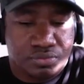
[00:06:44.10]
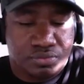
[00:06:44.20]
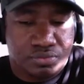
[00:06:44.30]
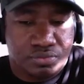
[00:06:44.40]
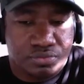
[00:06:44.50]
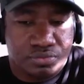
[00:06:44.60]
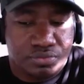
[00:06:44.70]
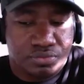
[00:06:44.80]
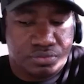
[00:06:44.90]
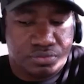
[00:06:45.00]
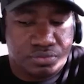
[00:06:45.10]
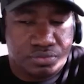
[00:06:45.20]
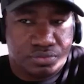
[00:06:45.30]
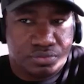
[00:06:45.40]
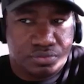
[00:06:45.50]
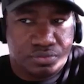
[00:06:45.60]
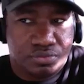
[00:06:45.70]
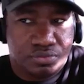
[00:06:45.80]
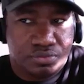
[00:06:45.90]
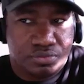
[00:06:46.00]

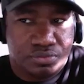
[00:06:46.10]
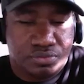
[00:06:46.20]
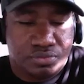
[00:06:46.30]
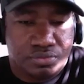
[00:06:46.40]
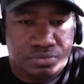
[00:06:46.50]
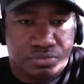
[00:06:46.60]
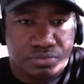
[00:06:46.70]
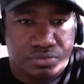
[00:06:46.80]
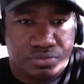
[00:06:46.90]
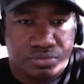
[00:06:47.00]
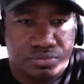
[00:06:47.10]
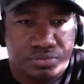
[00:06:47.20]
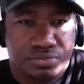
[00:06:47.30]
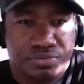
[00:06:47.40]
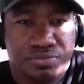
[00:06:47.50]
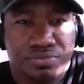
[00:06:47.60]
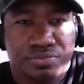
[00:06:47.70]
[no speech]